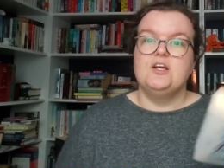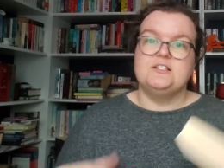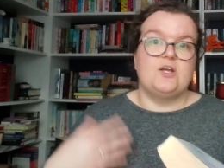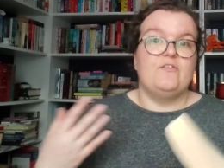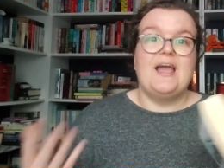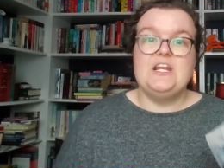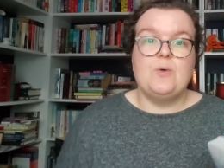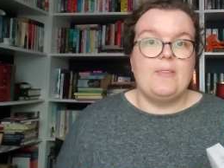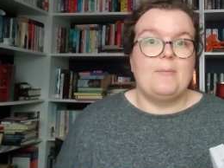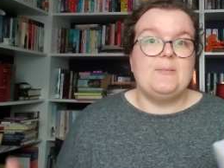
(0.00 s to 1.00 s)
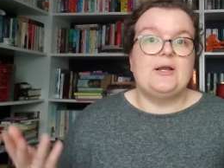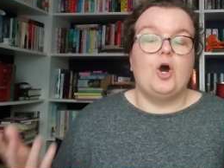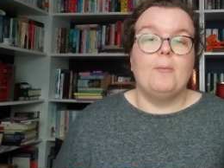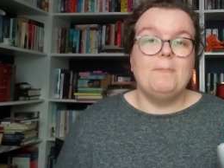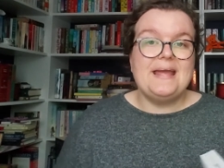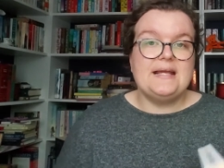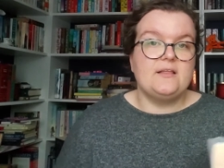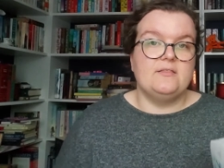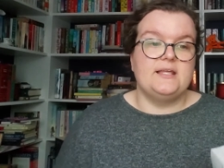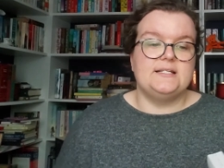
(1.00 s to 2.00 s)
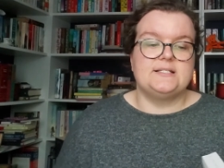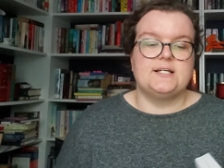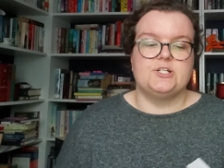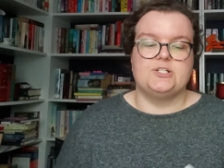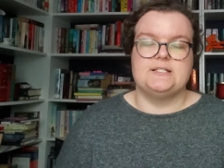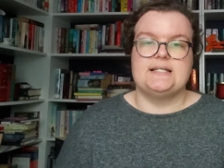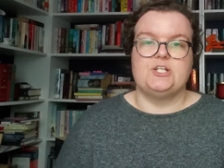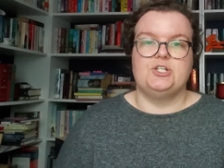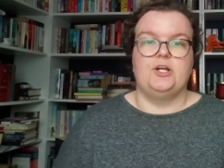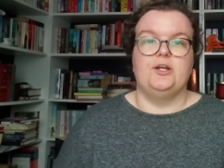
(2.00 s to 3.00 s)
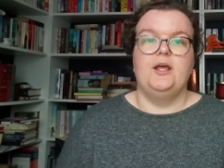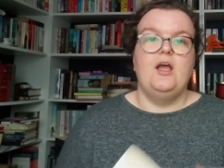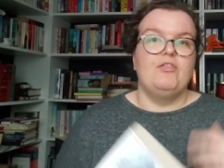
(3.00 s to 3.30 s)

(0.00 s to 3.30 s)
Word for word: So for anyone that maybe can't make the discussion session,